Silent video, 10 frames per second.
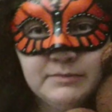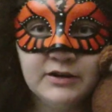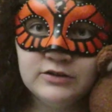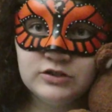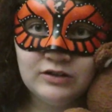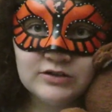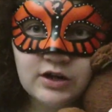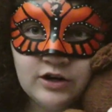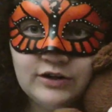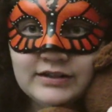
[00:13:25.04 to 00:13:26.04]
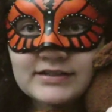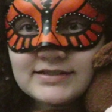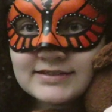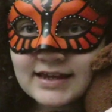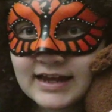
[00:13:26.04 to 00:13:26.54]
bear adult
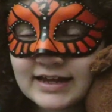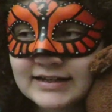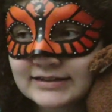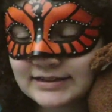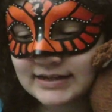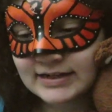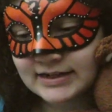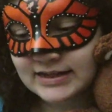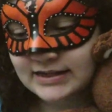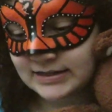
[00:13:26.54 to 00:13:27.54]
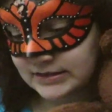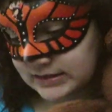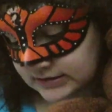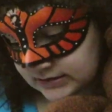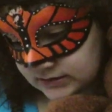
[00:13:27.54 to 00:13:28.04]
harness, and it
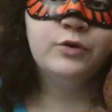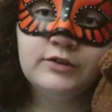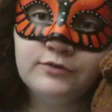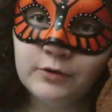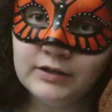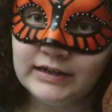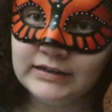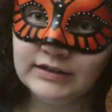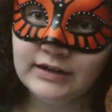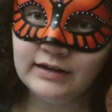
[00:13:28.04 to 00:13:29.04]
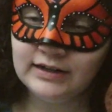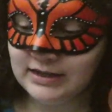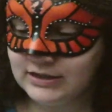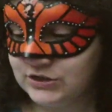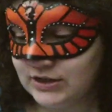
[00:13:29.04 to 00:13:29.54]
is $44.99
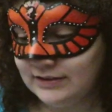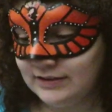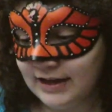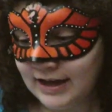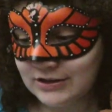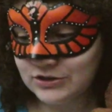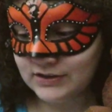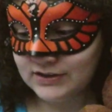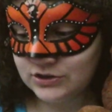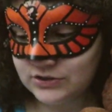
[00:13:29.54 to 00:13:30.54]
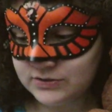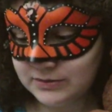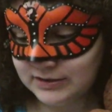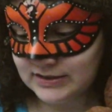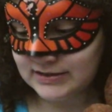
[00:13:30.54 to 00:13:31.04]
each, and they actually just
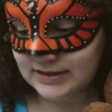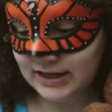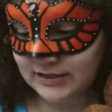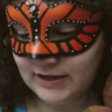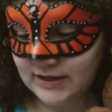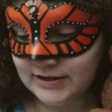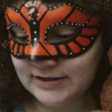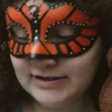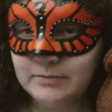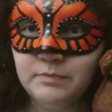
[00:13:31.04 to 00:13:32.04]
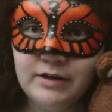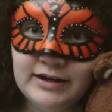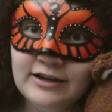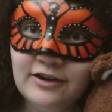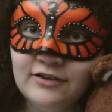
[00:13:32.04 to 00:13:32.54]
released a lion and a
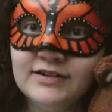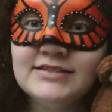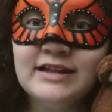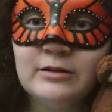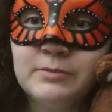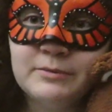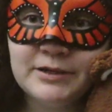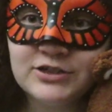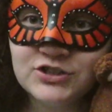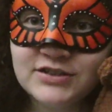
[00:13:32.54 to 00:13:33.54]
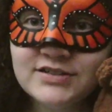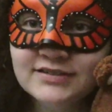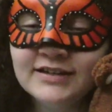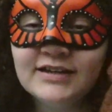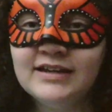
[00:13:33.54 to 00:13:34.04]
bunny harness. I'll put pictures
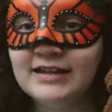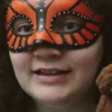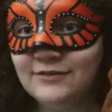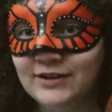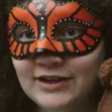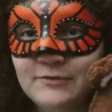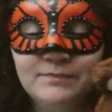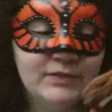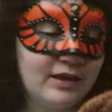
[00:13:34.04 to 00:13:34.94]
in the video.